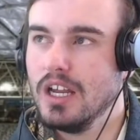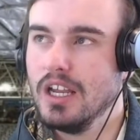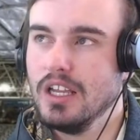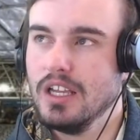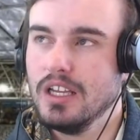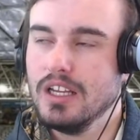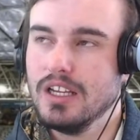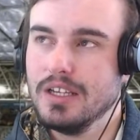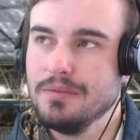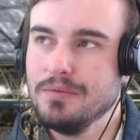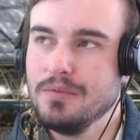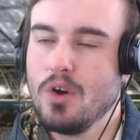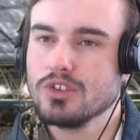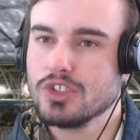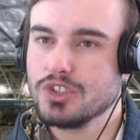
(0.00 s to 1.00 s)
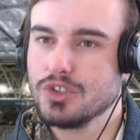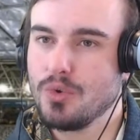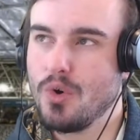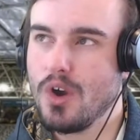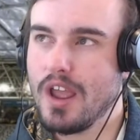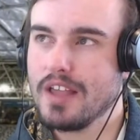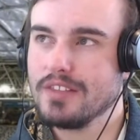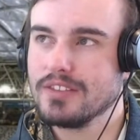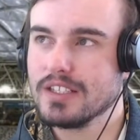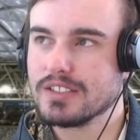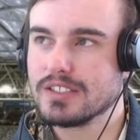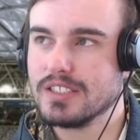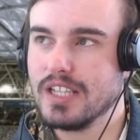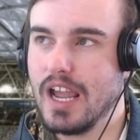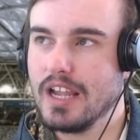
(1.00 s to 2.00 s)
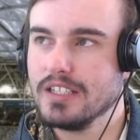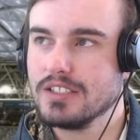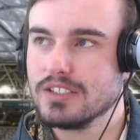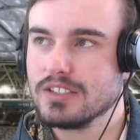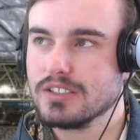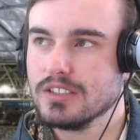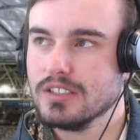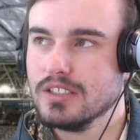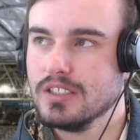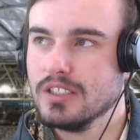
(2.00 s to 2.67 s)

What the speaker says: Not sure at this stage.